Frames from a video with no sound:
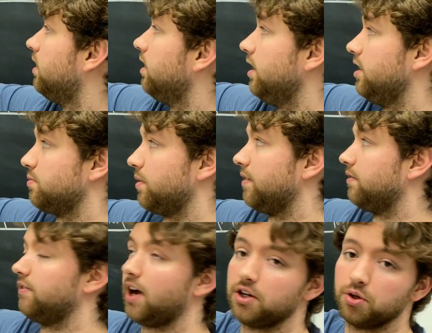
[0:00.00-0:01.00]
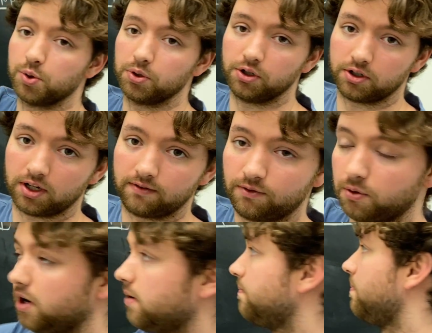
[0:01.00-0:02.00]
is whatever value we're looking
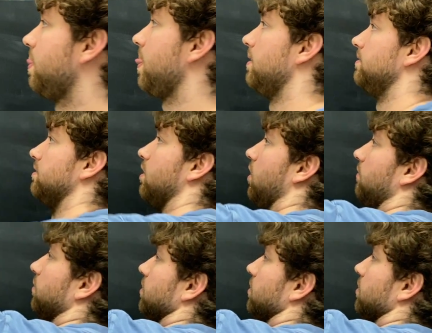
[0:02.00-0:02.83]
for. So if we're